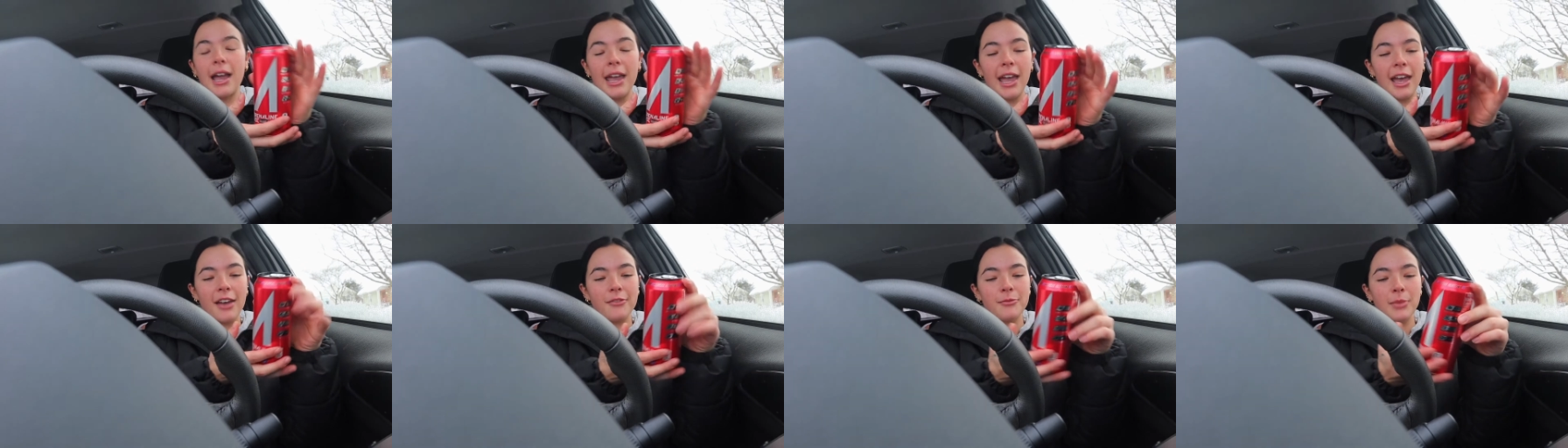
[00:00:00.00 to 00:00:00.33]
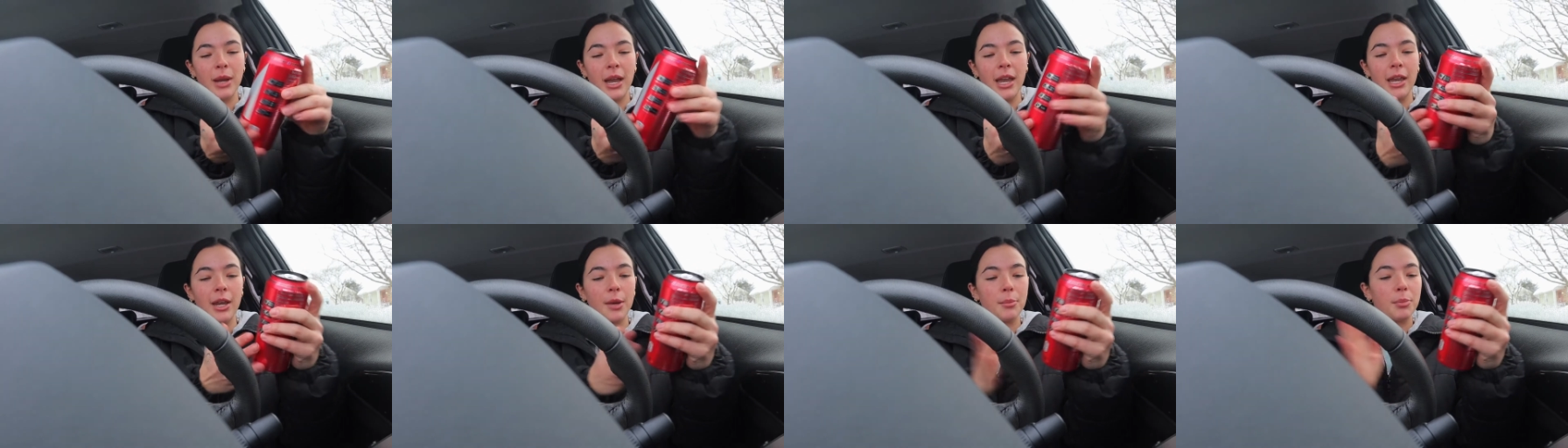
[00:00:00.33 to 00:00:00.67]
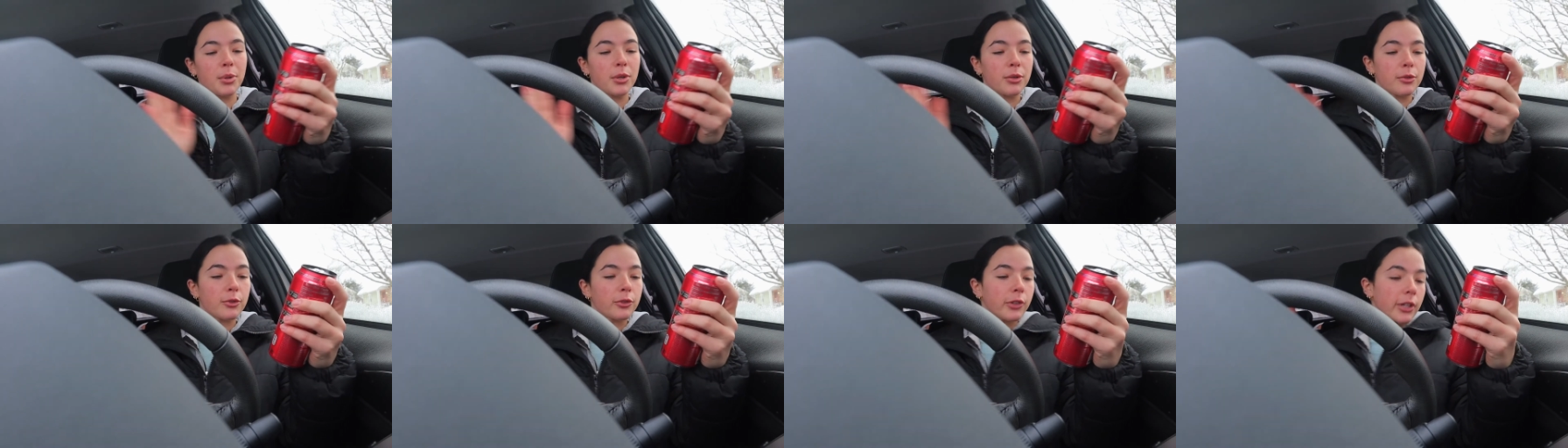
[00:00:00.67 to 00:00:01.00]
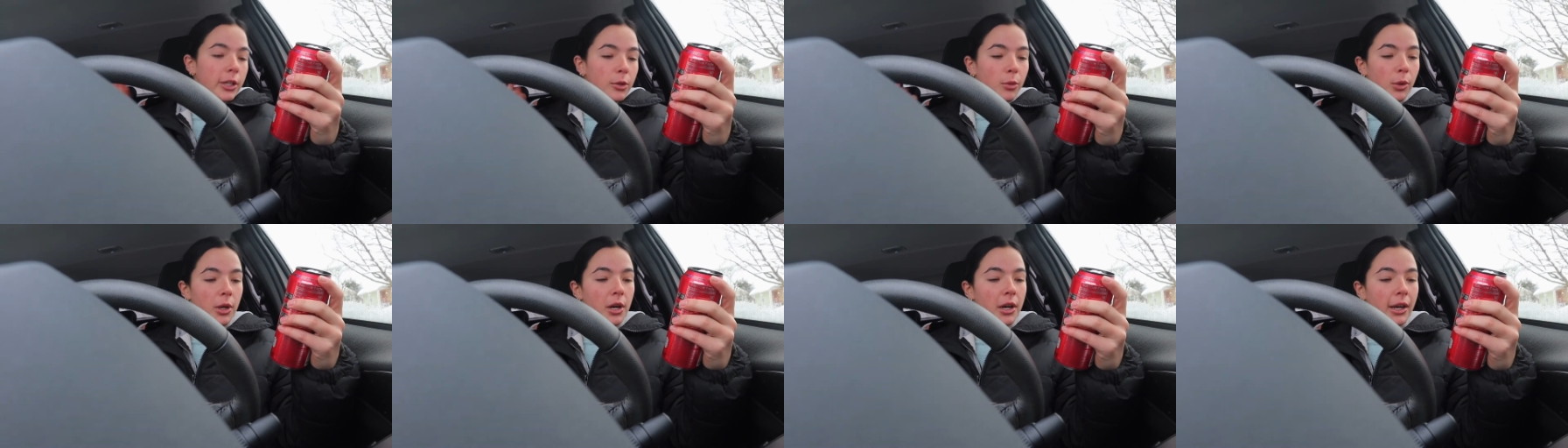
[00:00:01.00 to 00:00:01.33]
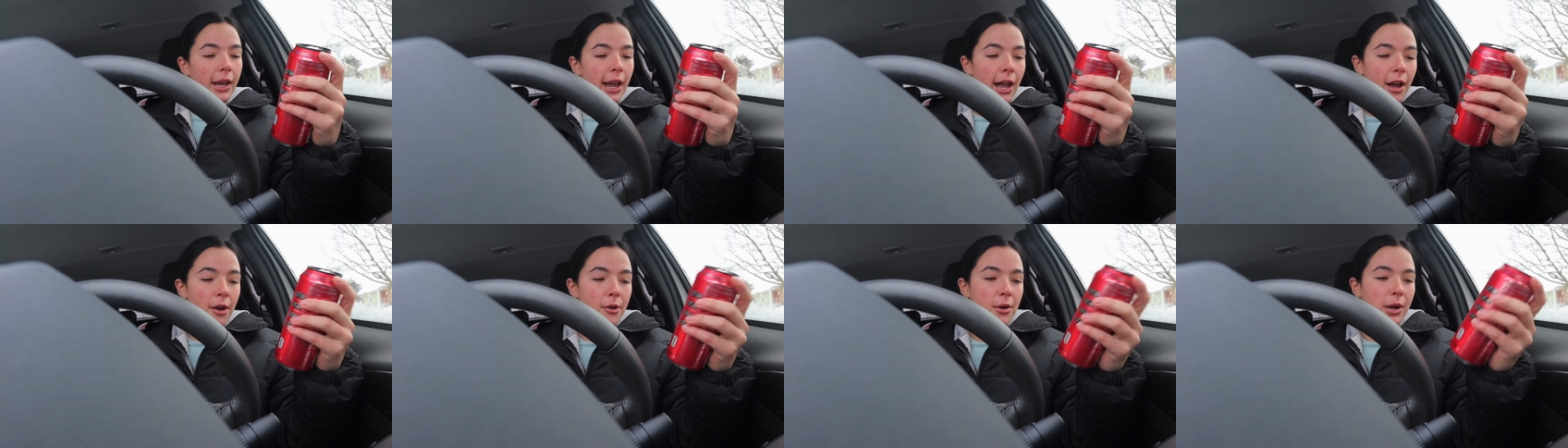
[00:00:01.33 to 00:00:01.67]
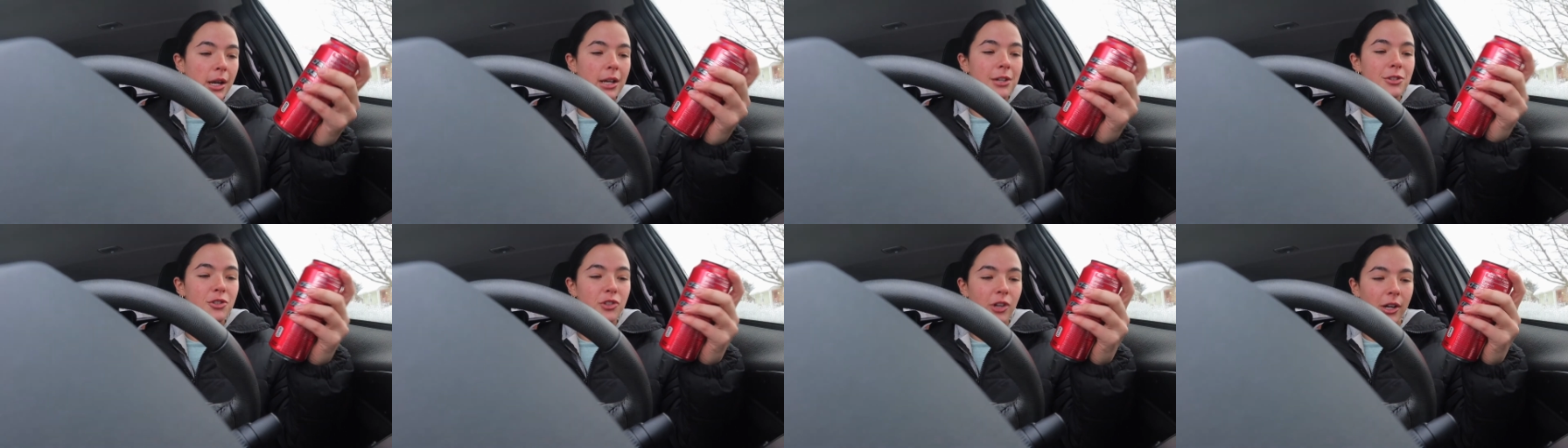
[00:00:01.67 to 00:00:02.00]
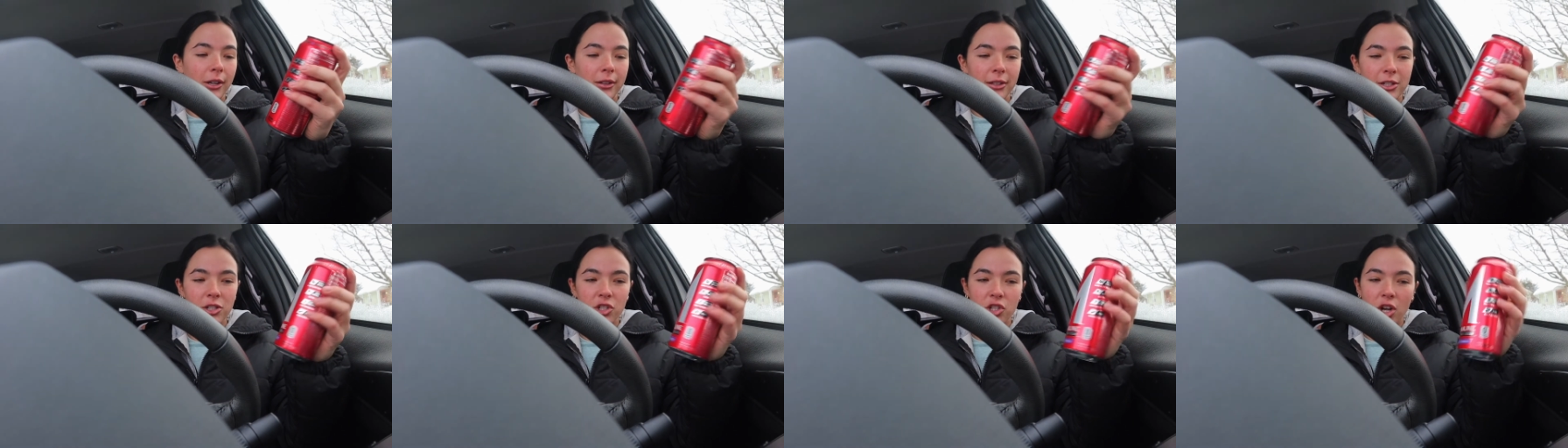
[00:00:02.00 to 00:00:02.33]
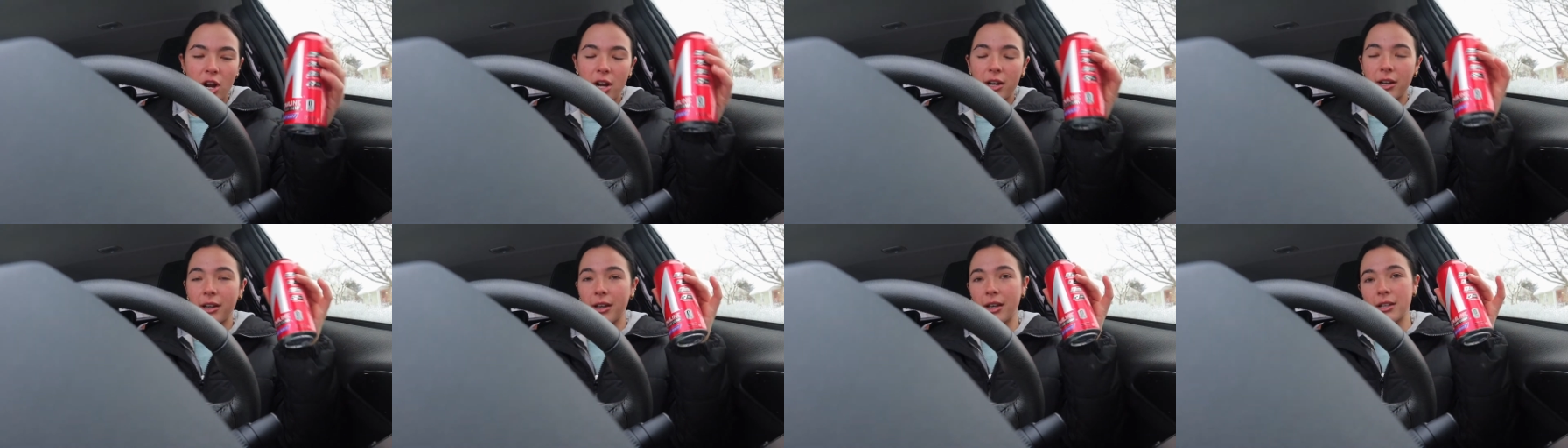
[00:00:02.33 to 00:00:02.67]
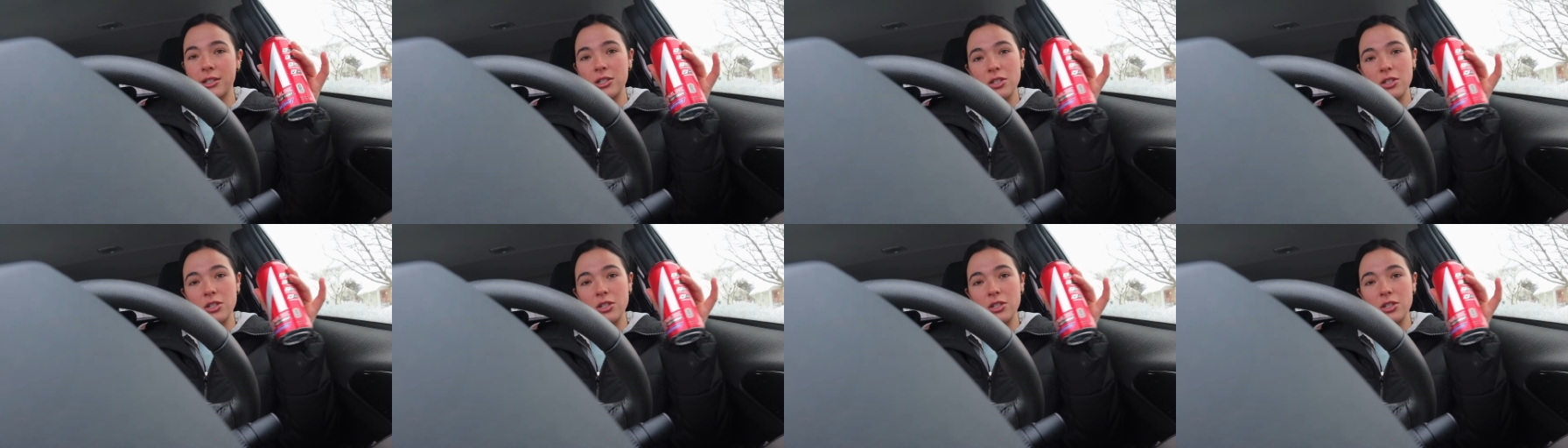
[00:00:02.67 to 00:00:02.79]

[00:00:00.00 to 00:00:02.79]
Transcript: I had my pre-workout Adrenaline Shock